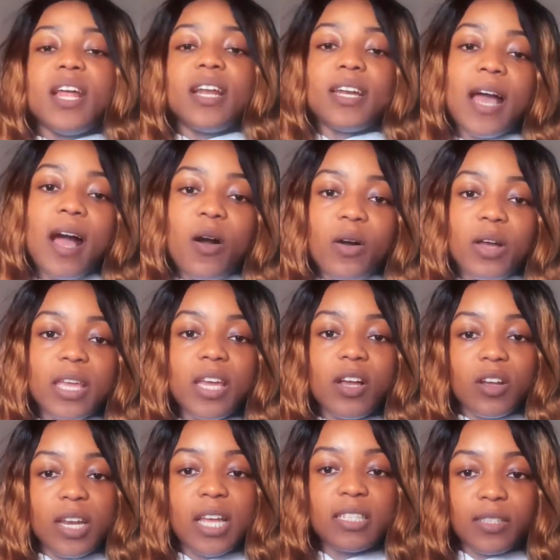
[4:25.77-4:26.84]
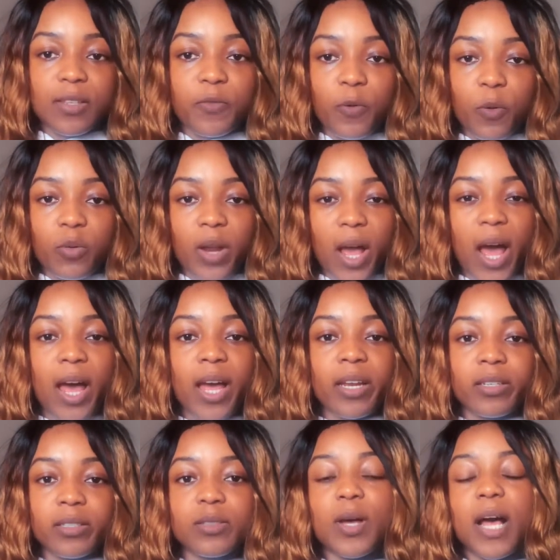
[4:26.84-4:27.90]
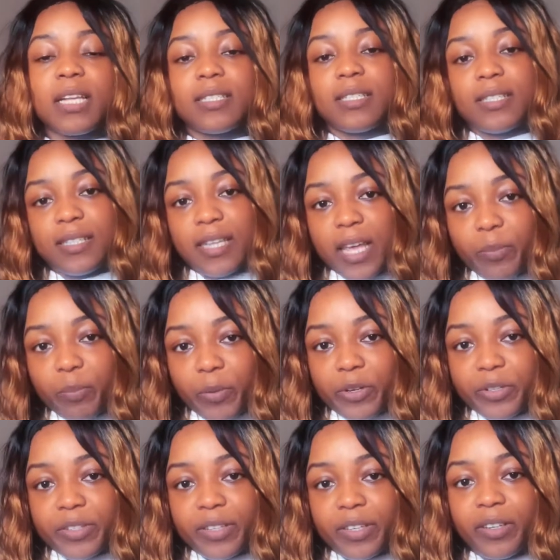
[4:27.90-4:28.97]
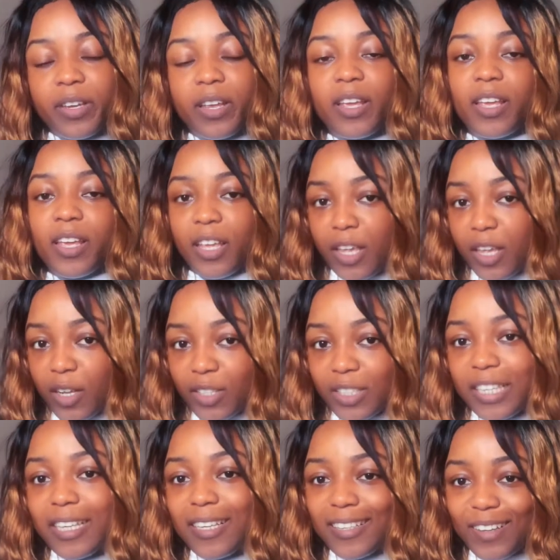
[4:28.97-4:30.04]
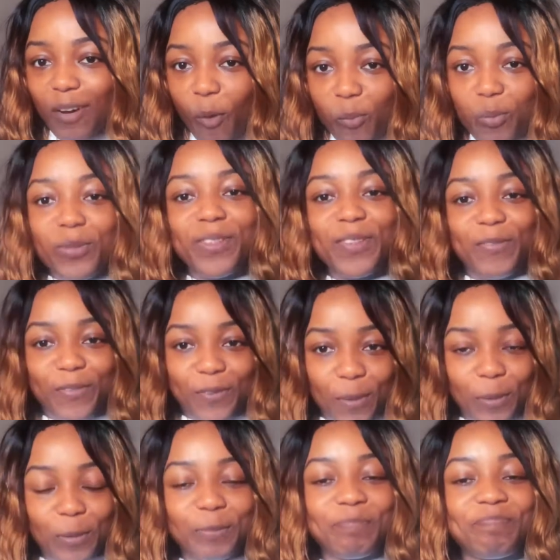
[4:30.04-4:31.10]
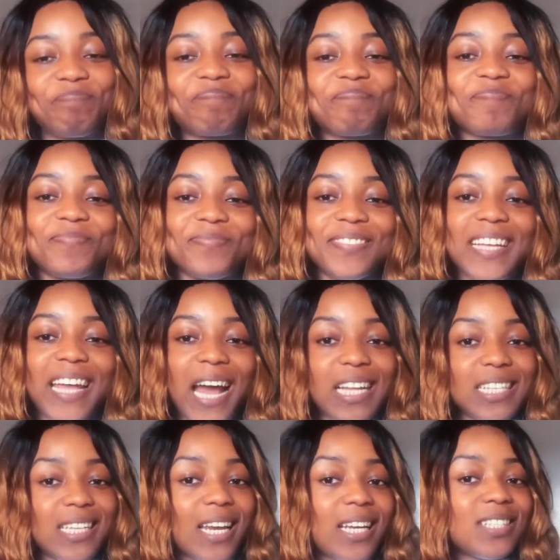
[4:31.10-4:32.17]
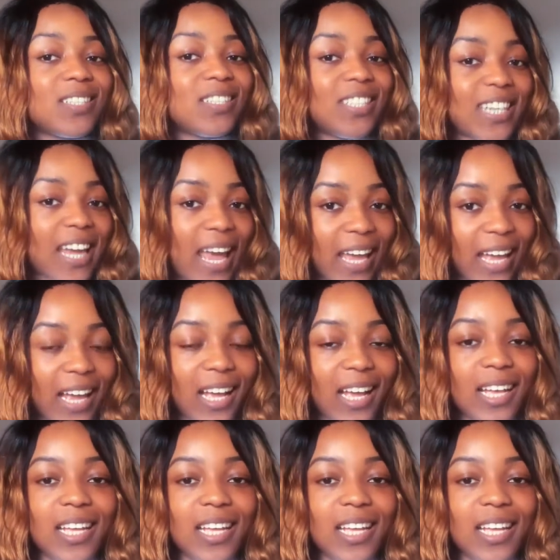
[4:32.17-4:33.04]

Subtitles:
Now he collects the phone, and as the same person, he opened the phone and started to check.